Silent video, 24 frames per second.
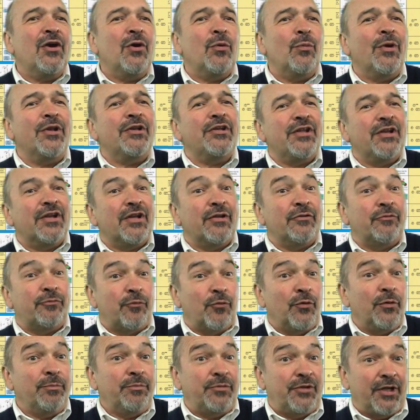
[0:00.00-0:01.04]
Wendy and I
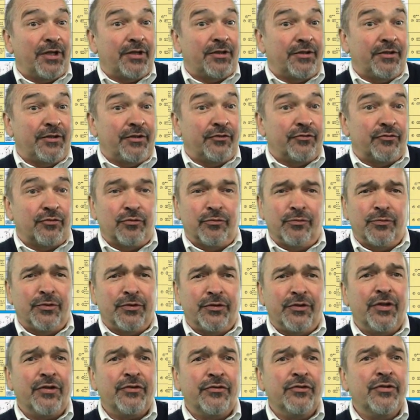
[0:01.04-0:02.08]
formed Tec-Ease over a
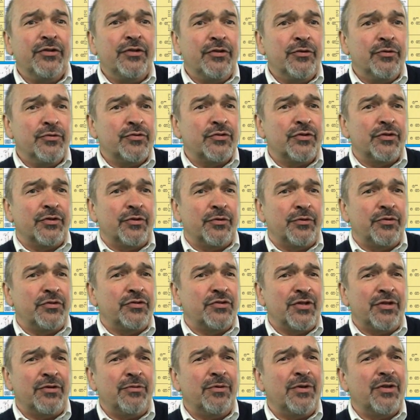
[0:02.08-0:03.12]
dozen years ago to
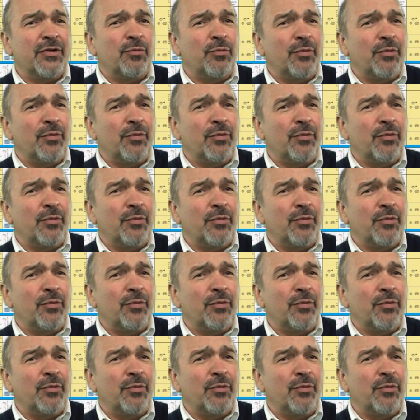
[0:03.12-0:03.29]
generate